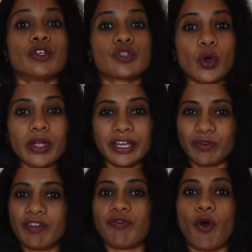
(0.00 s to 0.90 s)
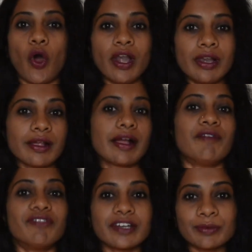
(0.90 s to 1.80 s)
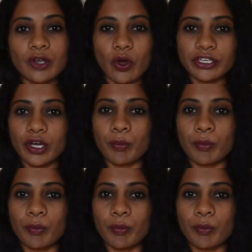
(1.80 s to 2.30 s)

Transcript: so it will fall comfortable on